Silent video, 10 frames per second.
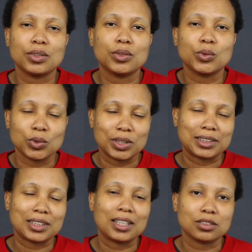or the
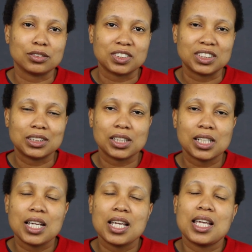size of it,
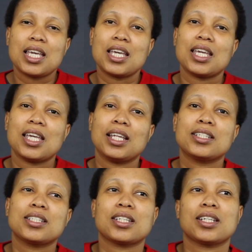
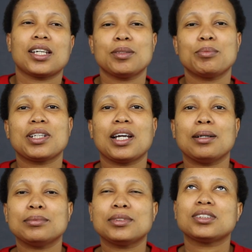it
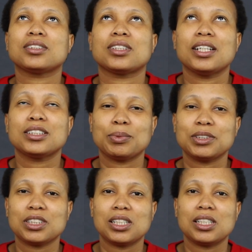becomes,
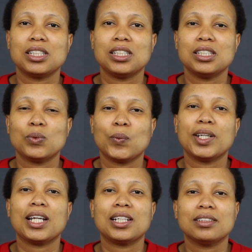especially
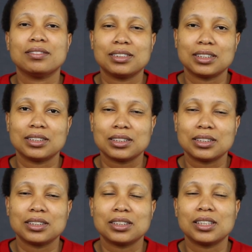when I lived in the
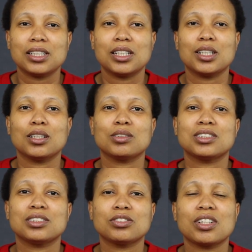city, it
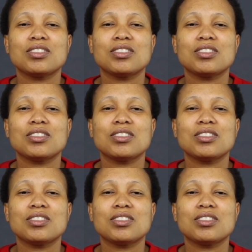was difficult.